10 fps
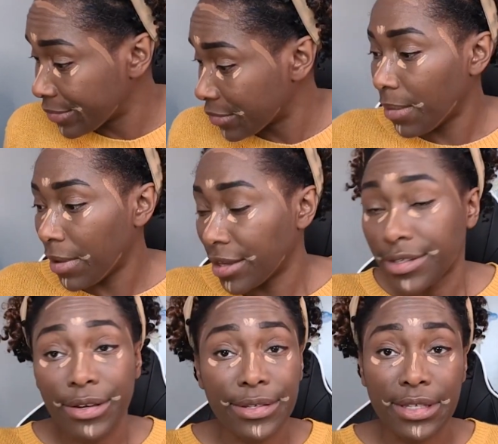It
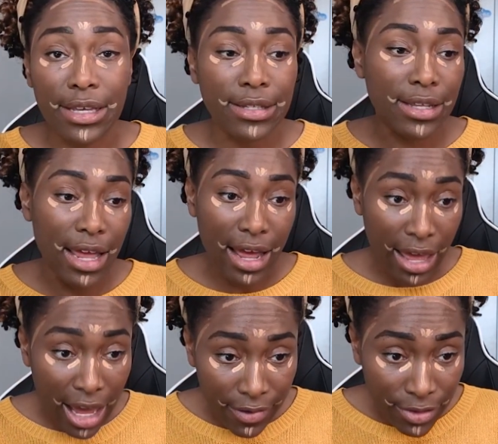makes no sense that I
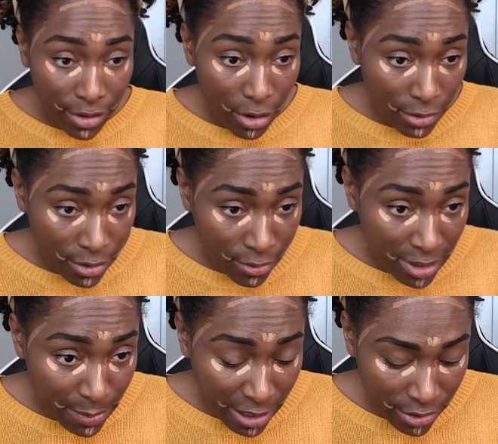have to go to a
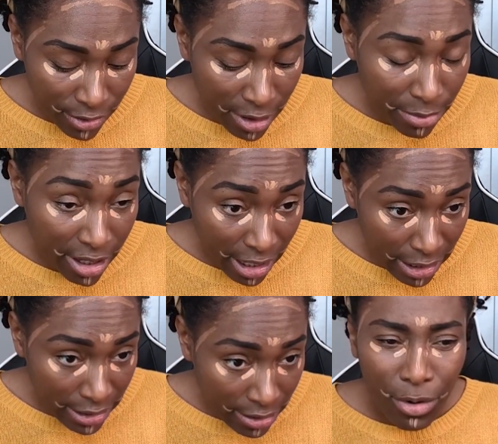specialty
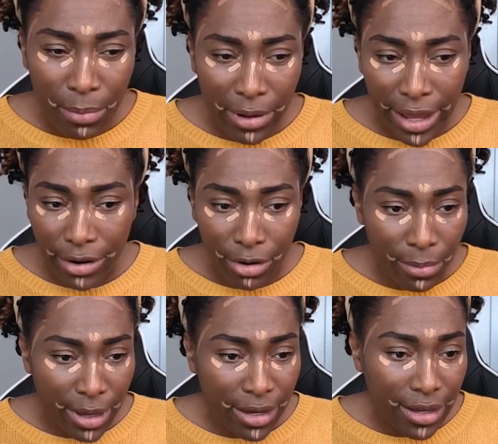place for black girl
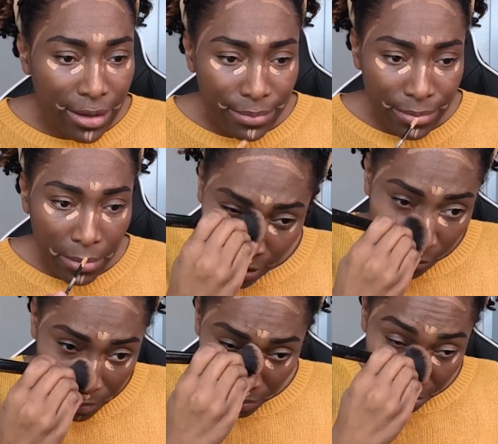makeup.
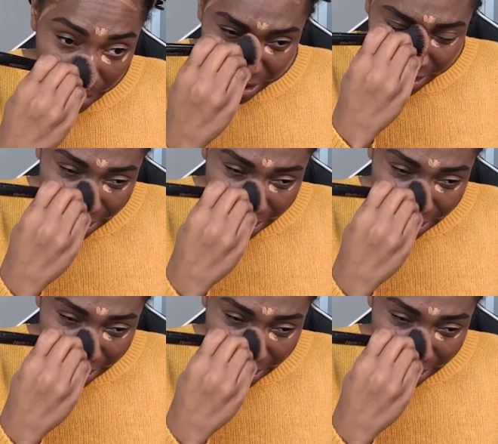So I